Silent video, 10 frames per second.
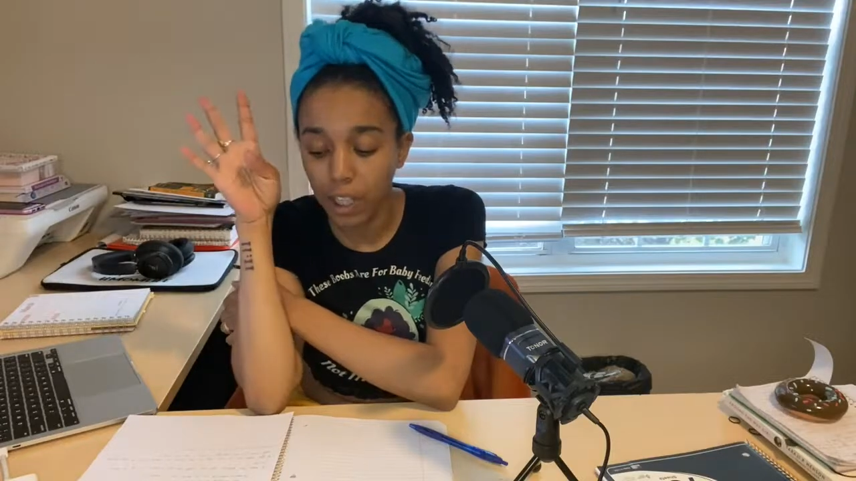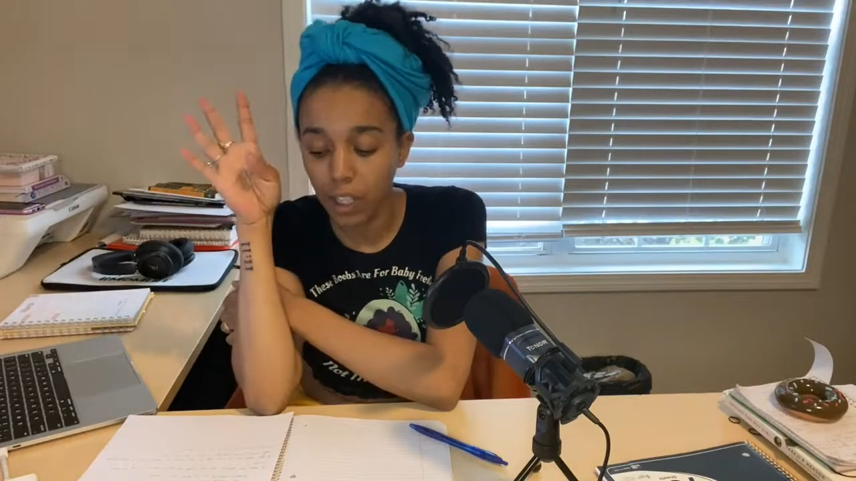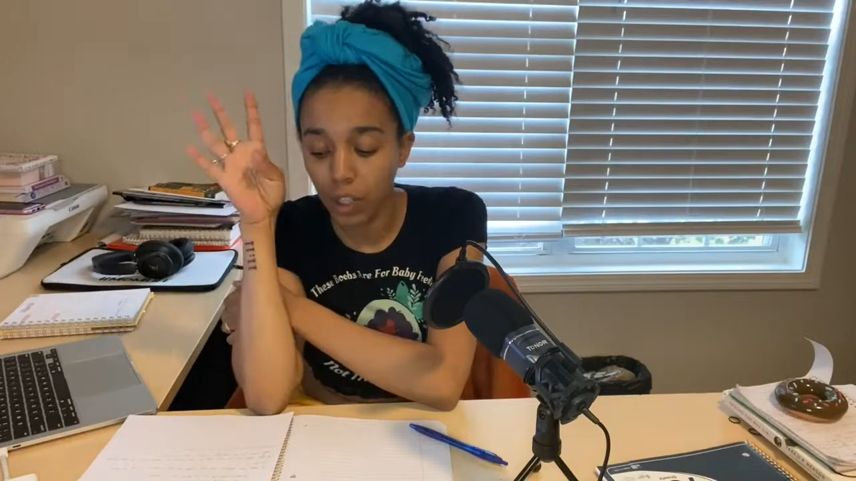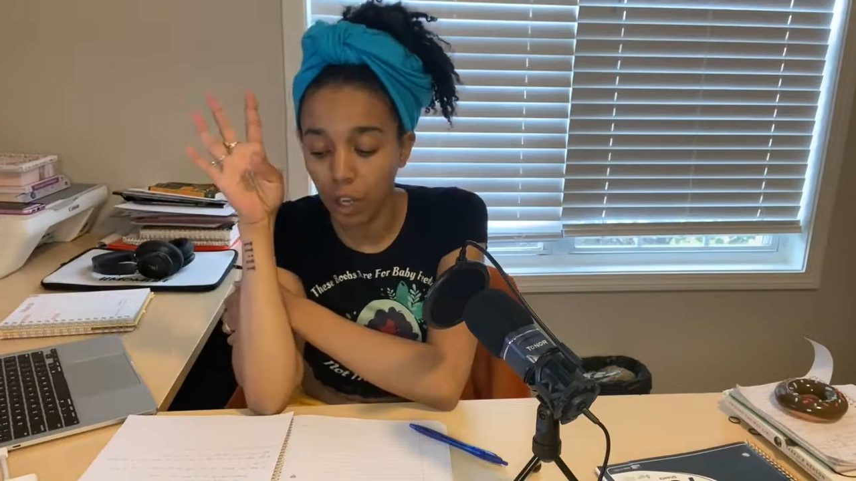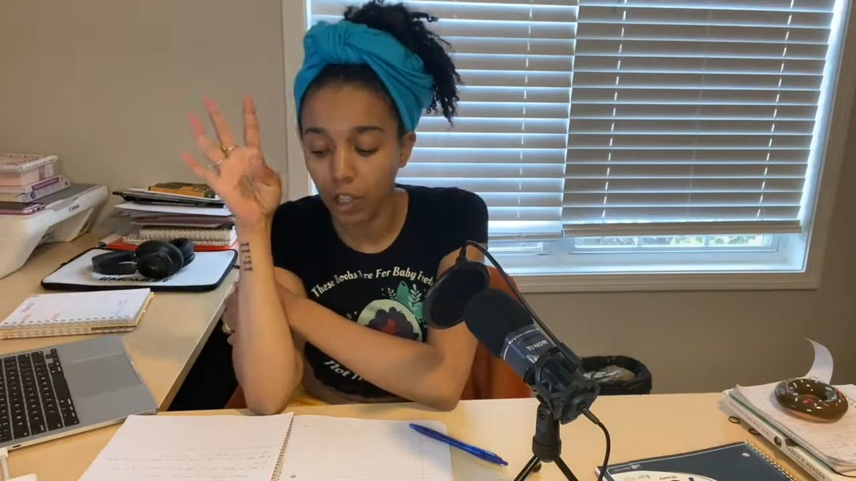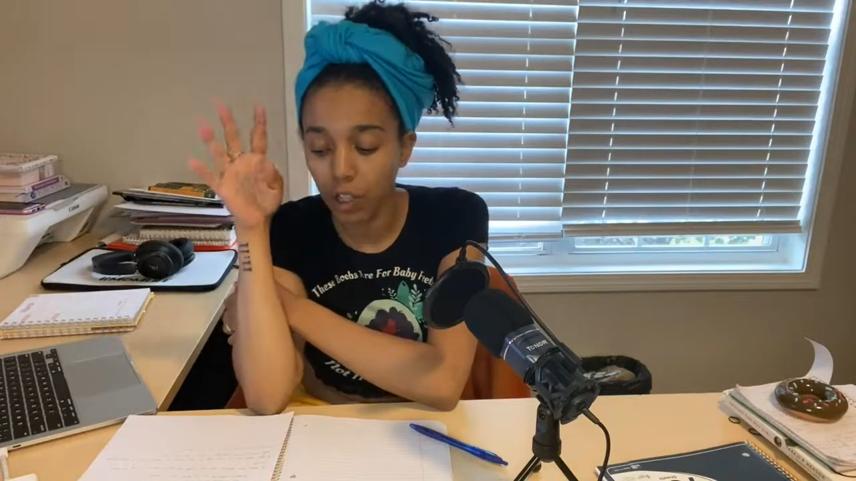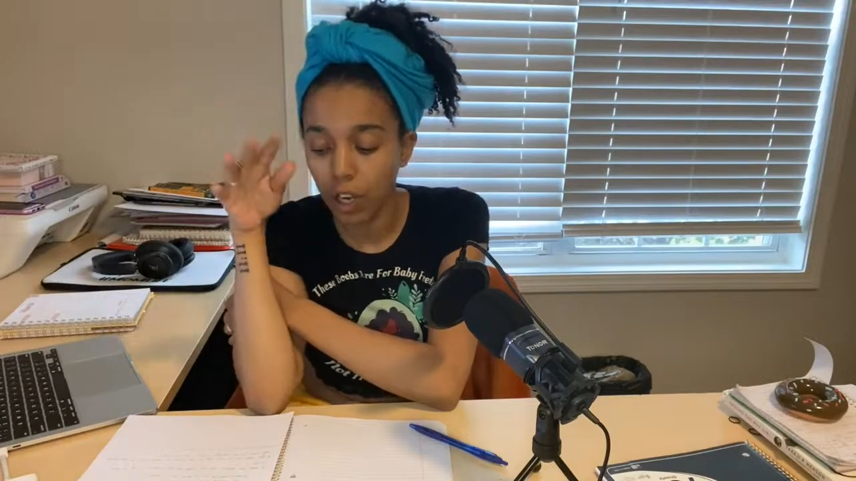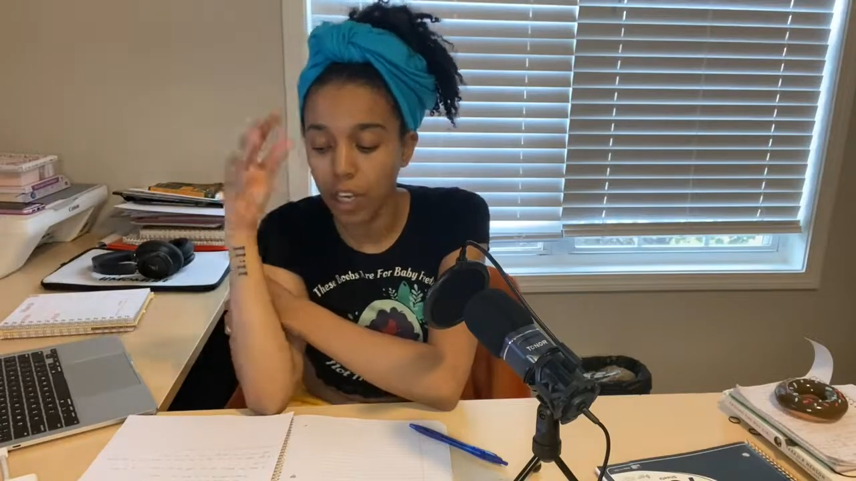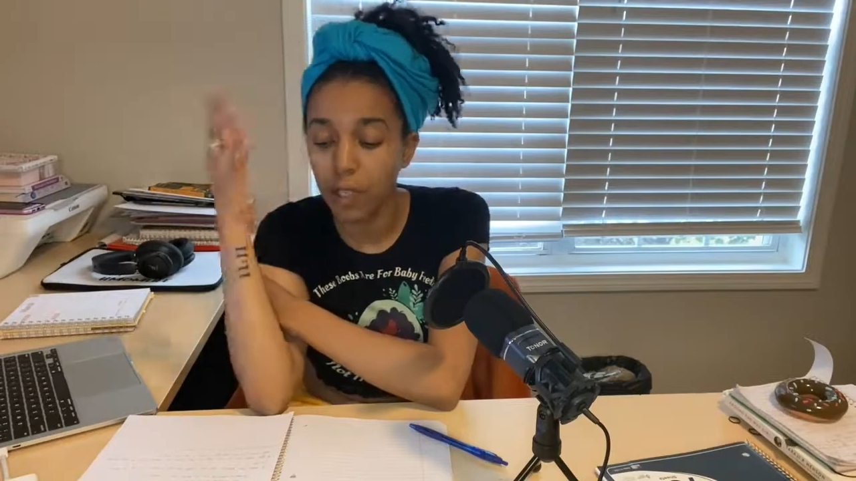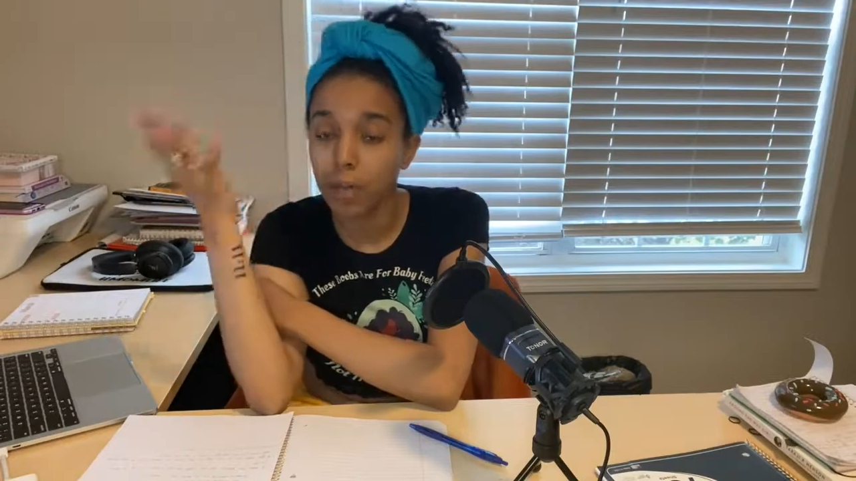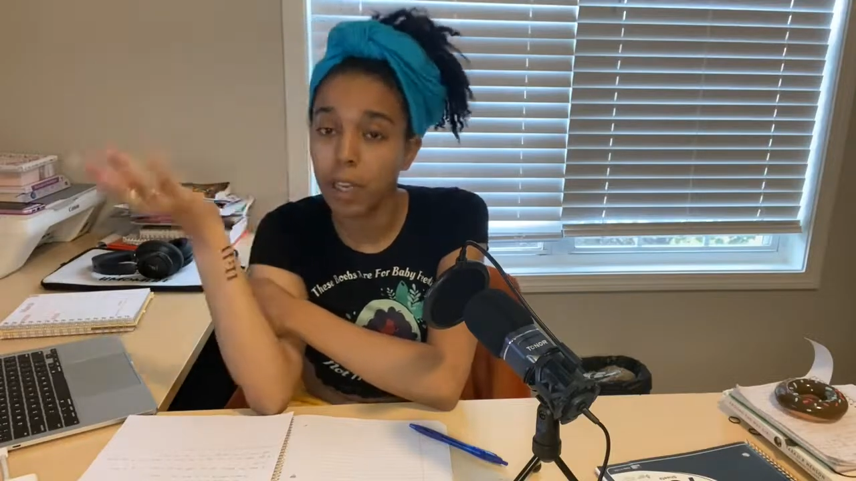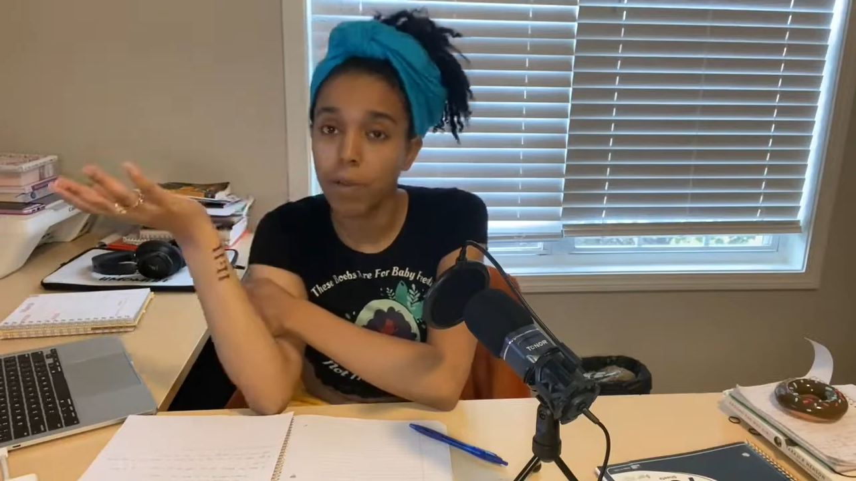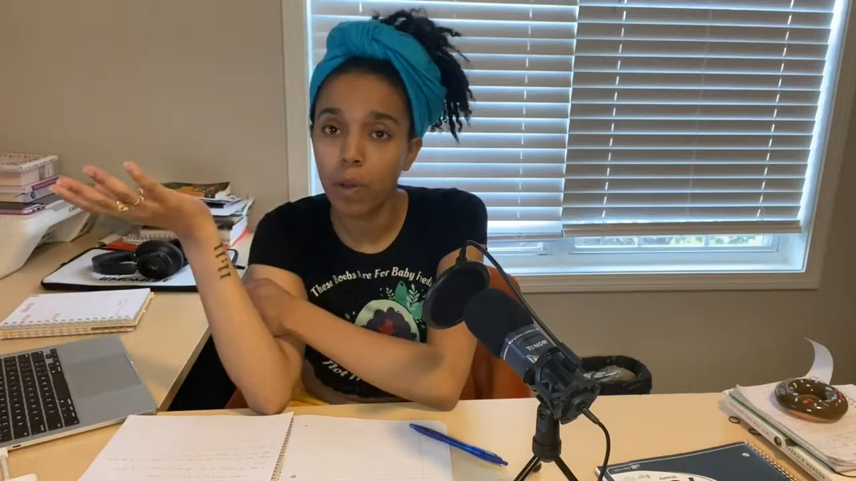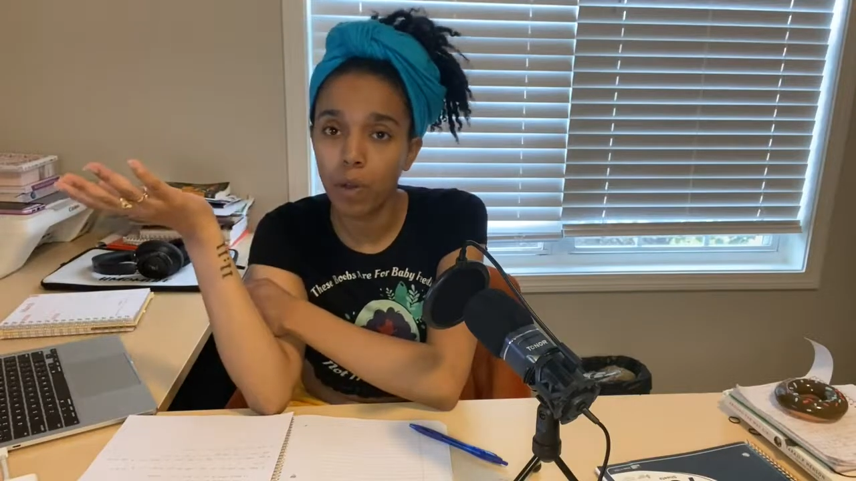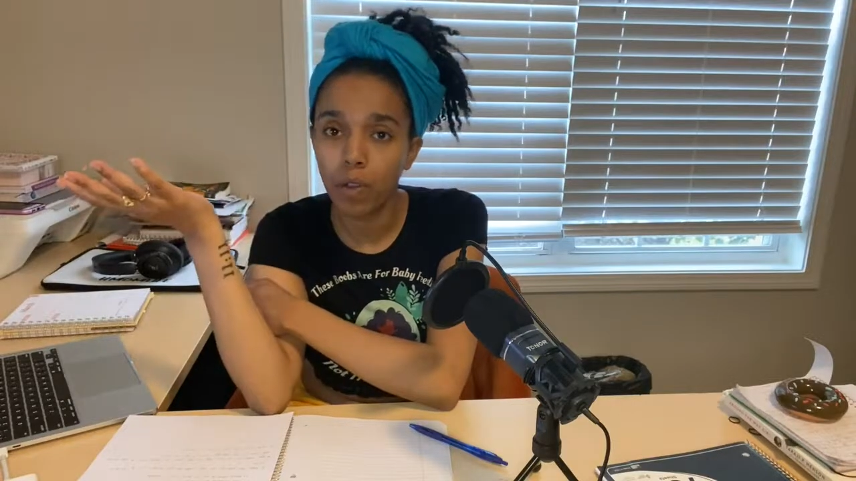to start your credit is become
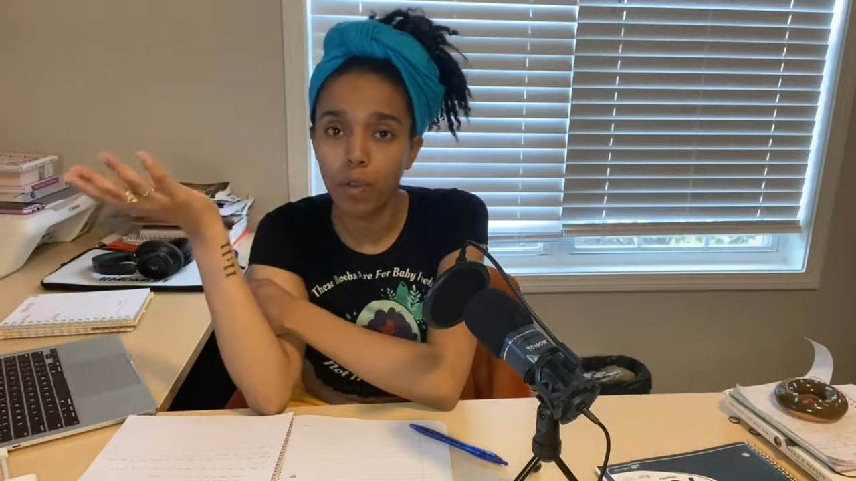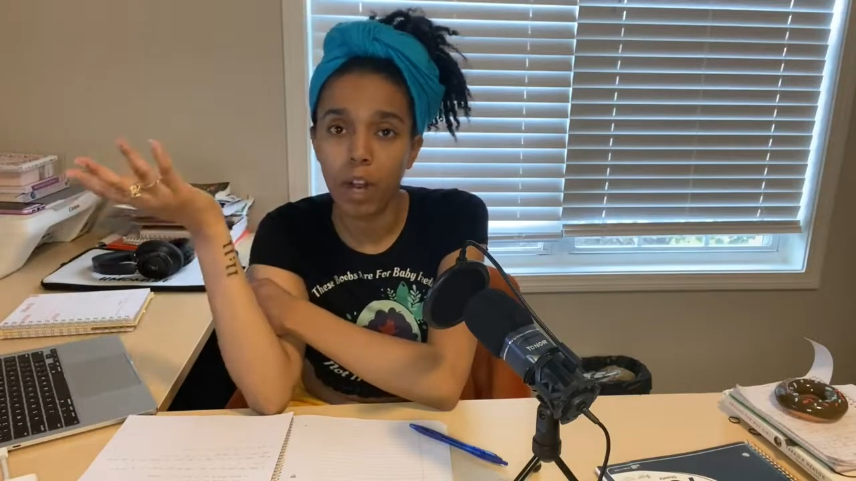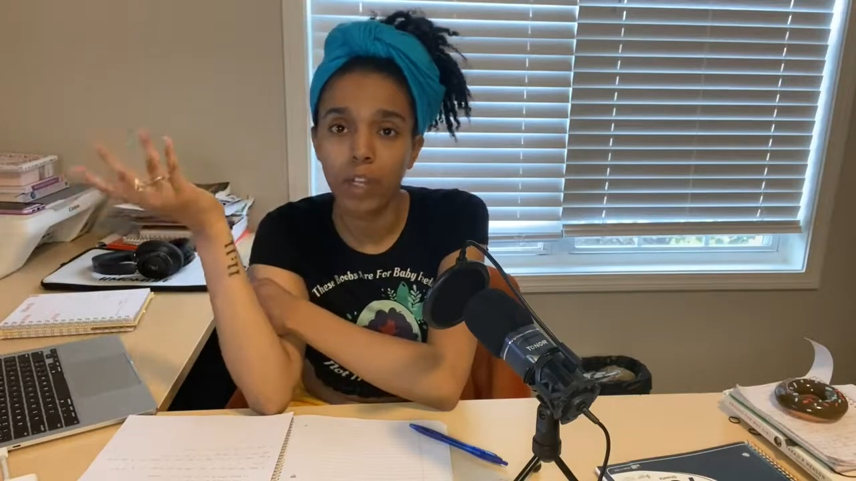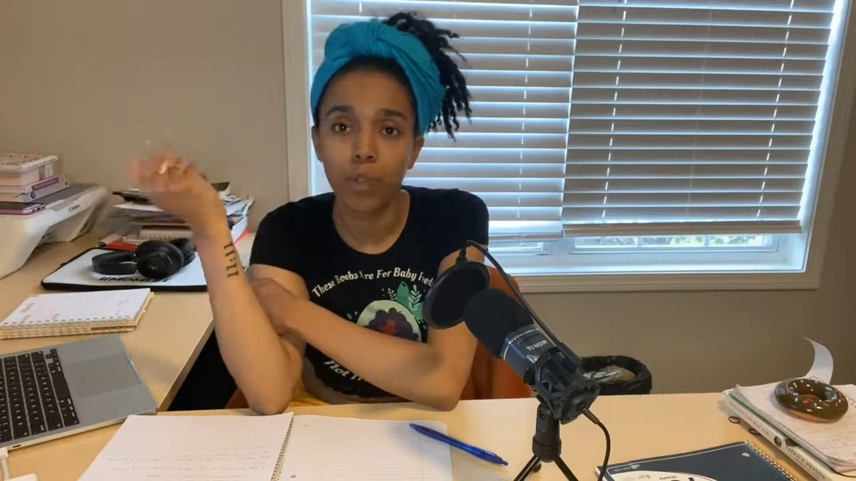an authorized